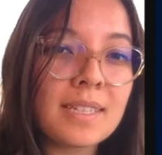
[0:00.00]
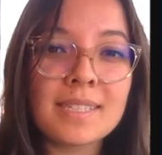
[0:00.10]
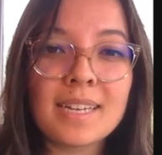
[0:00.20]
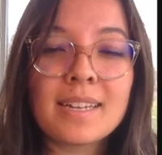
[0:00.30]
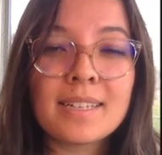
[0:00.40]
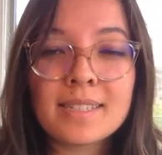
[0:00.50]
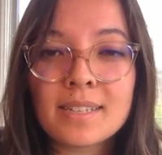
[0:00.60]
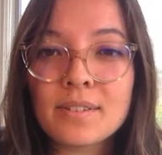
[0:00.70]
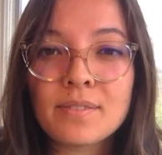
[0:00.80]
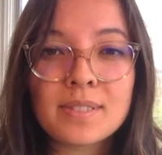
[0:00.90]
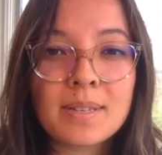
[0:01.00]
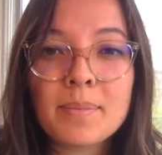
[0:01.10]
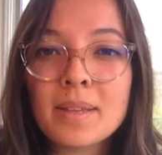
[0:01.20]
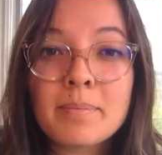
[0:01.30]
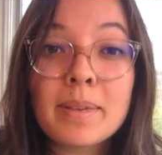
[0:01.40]
what the status of
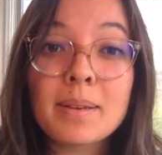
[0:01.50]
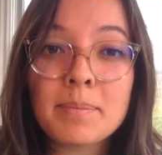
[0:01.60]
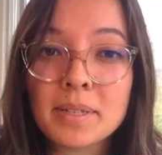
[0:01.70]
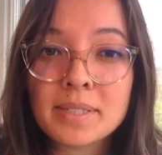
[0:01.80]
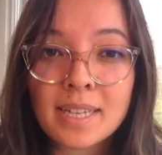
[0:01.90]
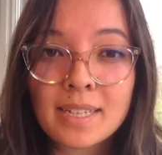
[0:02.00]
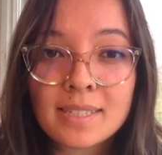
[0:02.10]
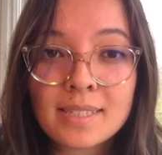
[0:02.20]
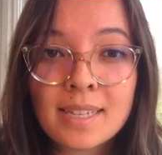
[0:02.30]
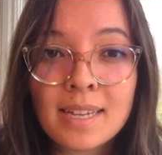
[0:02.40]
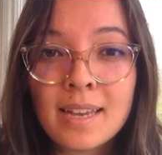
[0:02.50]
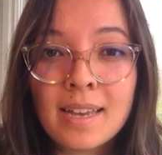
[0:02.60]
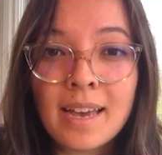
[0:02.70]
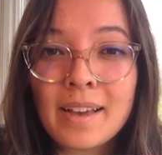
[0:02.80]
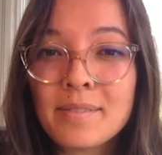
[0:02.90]
something being built is.
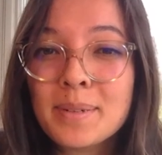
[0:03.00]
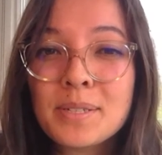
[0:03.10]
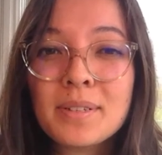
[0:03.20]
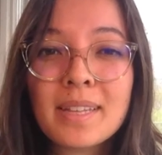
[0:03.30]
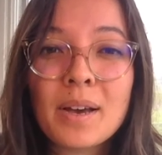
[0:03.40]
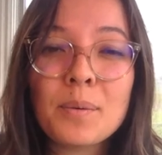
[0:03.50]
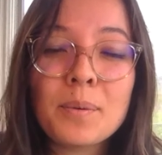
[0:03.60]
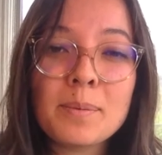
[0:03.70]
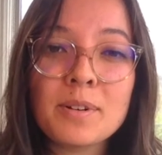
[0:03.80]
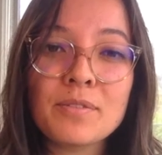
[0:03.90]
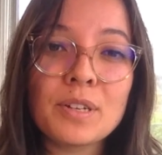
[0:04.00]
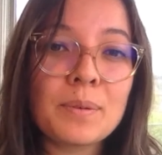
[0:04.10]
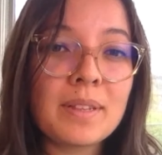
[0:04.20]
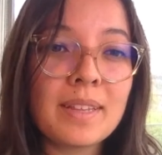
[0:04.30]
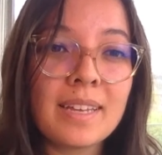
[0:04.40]
I've been doing that way more
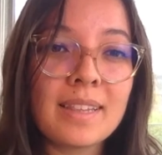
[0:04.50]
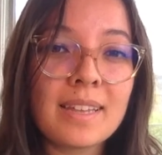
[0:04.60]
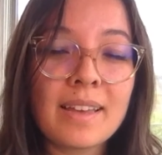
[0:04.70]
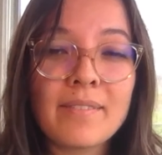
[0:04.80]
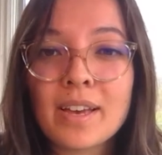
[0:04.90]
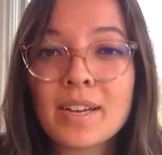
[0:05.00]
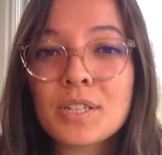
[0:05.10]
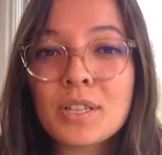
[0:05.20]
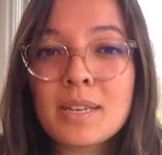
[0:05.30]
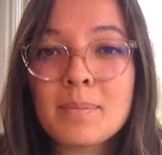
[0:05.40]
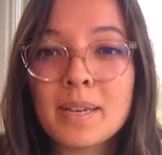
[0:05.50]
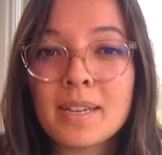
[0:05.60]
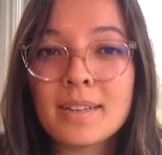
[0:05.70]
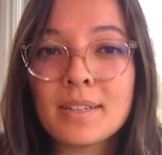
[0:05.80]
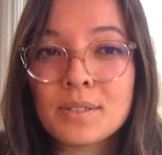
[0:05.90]
frequently than I've actually
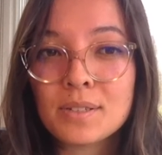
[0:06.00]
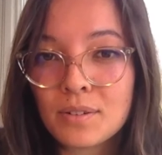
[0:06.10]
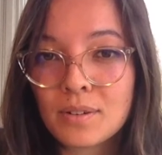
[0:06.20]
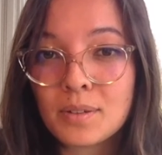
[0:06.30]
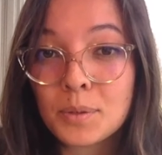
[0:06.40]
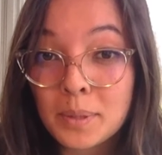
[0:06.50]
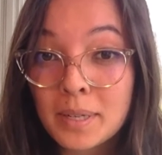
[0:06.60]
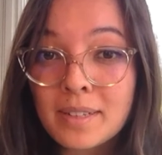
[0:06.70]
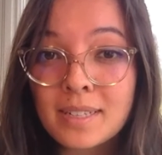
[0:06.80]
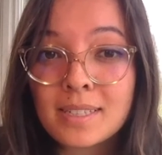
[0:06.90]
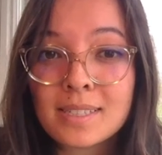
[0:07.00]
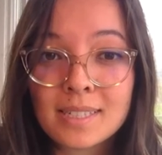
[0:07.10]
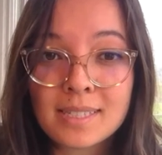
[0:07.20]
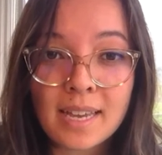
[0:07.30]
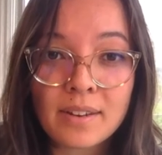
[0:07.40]
been using queries
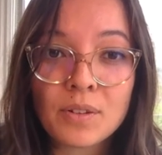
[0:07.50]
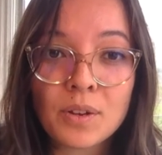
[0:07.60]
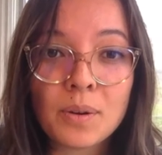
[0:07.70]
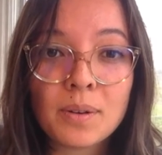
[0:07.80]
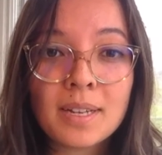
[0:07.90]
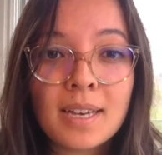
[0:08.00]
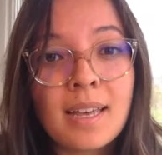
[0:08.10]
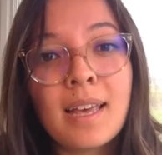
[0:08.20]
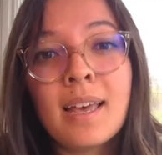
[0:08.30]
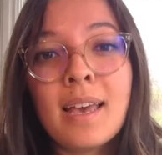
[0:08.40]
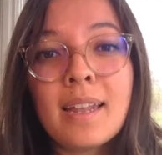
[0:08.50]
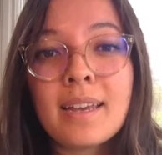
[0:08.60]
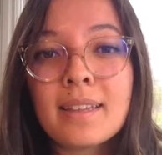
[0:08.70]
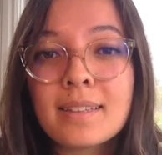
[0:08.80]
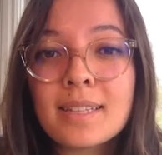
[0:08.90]
inside of code.
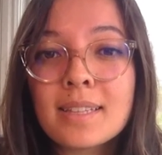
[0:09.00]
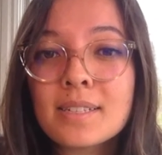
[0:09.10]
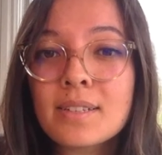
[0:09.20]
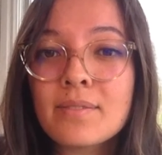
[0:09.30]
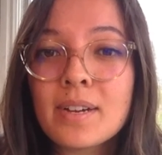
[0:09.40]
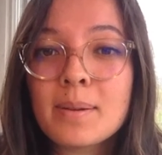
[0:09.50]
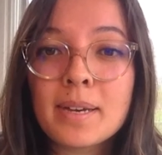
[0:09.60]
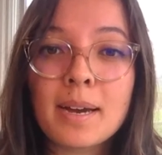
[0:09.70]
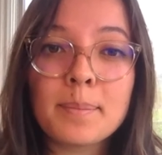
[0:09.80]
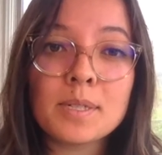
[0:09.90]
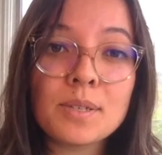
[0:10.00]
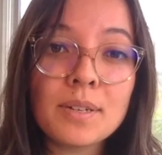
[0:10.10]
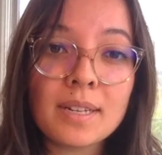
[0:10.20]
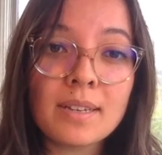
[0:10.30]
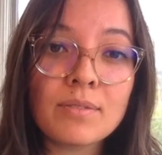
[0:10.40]
And I think that there's a very big
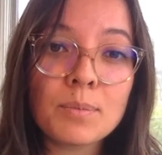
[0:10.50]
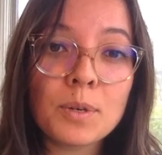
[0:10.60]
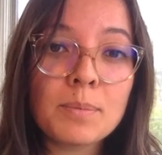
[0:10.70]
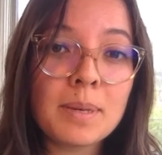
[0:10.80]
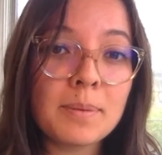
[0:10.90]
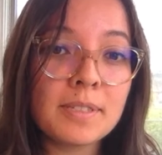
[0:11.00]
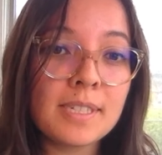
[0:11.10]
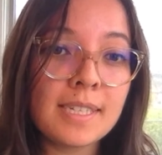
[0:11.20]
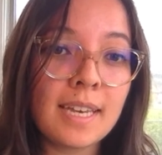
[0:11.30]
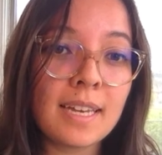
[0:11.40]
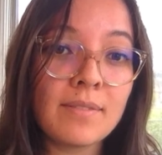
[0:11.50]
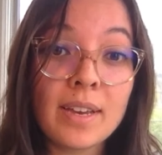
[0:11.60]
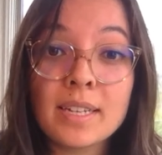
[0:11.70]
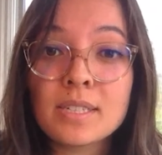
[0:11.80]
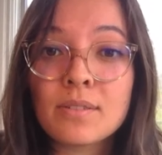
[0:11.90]
opportunity for more people to take
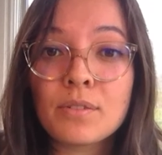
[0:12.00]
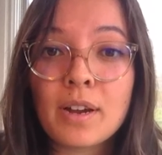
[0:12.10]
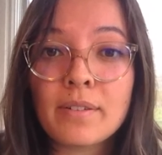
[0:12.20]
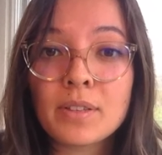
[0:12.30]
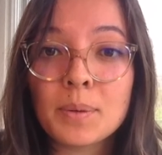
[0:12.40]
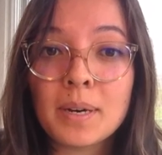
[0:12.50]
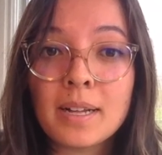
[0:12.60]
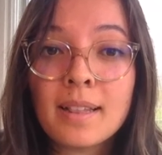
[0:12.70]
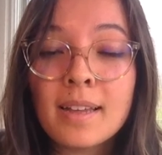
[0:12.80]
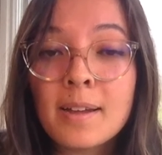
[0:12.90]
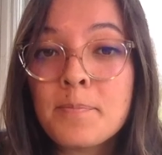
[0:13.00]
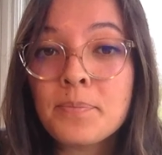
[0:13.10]
advantage of GraphQL